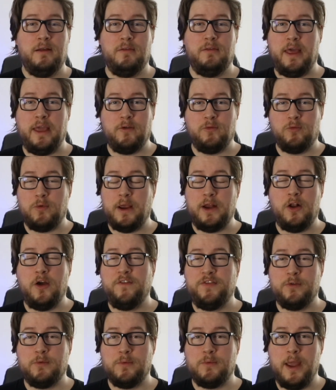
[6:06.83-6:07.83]
right
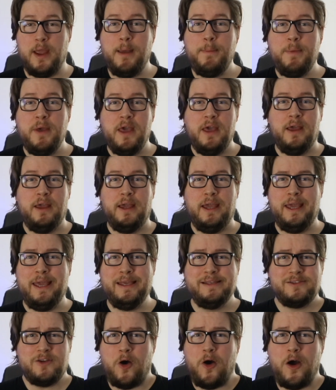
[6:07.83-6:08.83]
off the rip
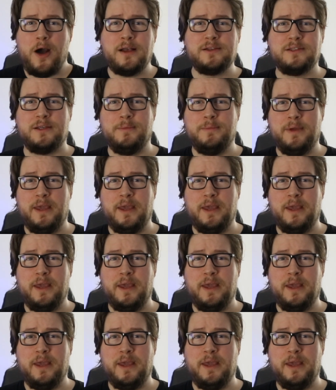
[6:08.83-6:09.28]
is awesome.